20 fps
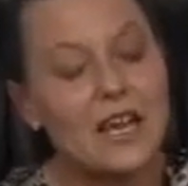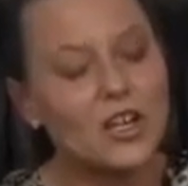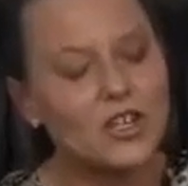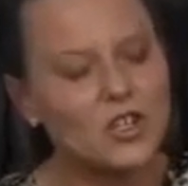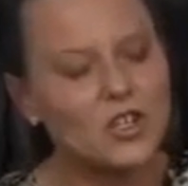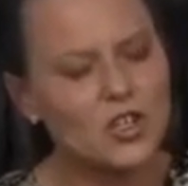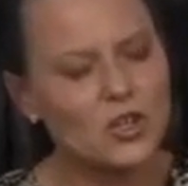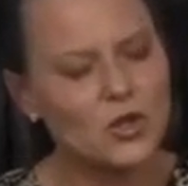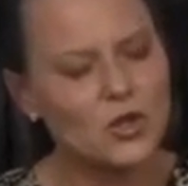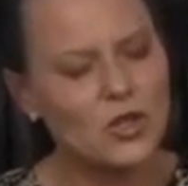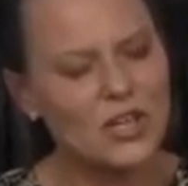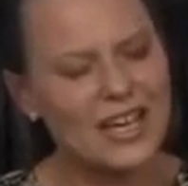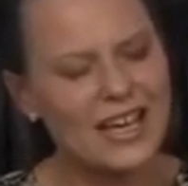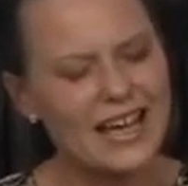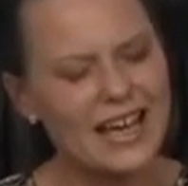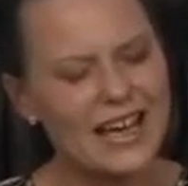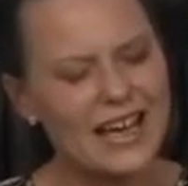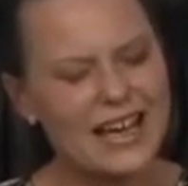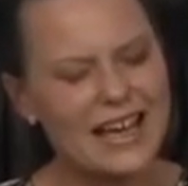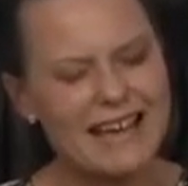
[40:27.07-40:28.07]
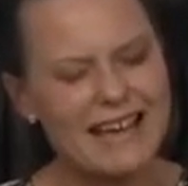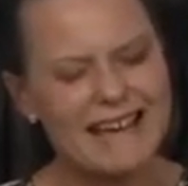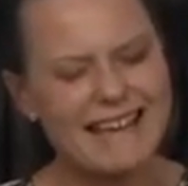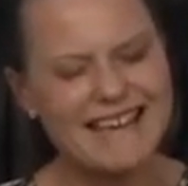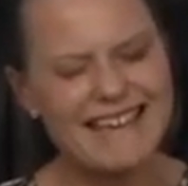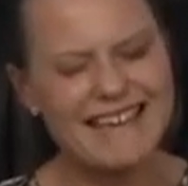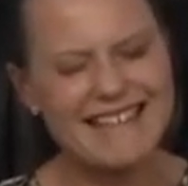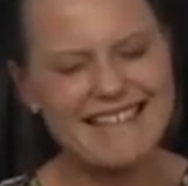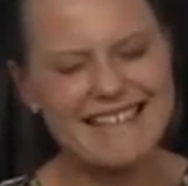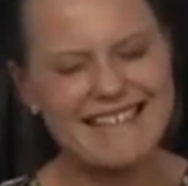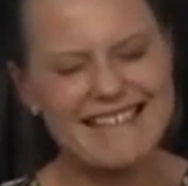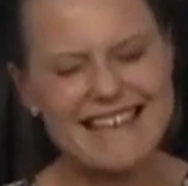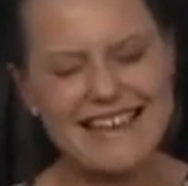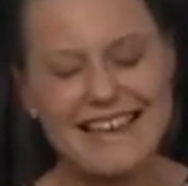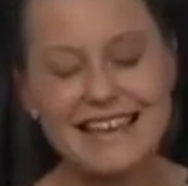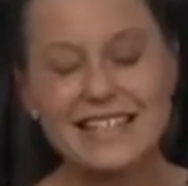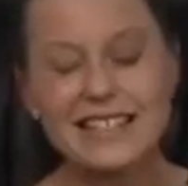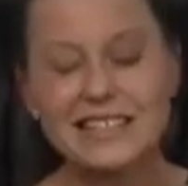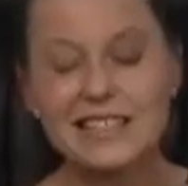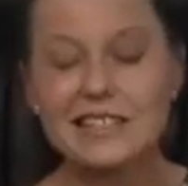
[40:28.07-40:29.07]

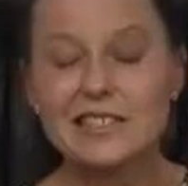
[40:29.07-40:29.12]
together.